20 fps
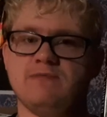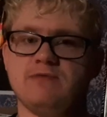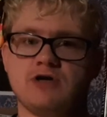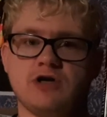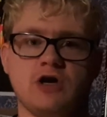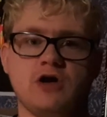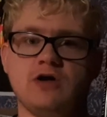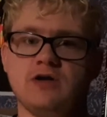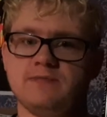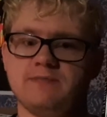would
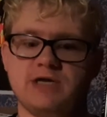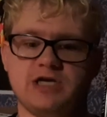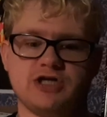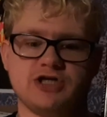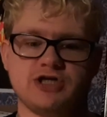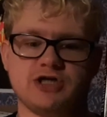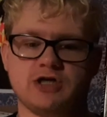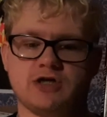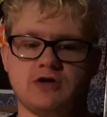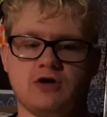call to make
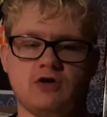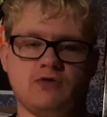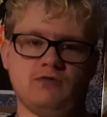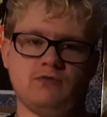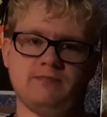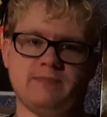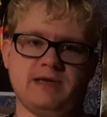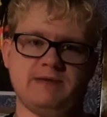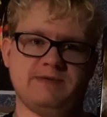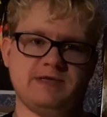sure oh
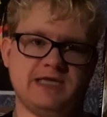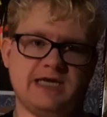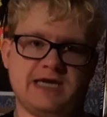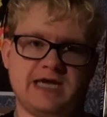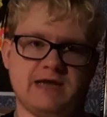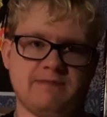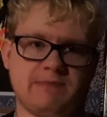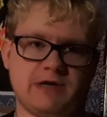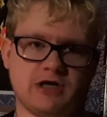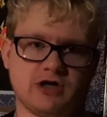maybe they
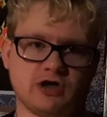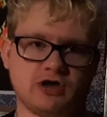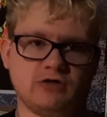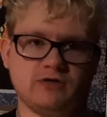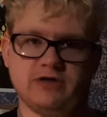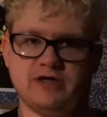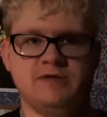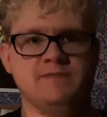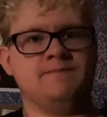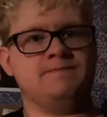came back
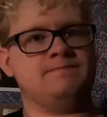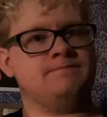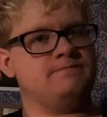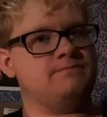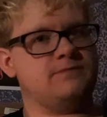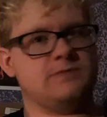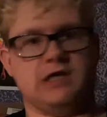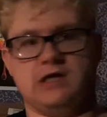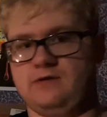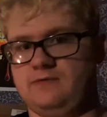early
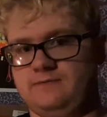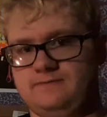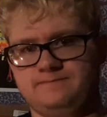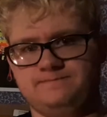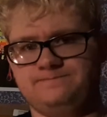no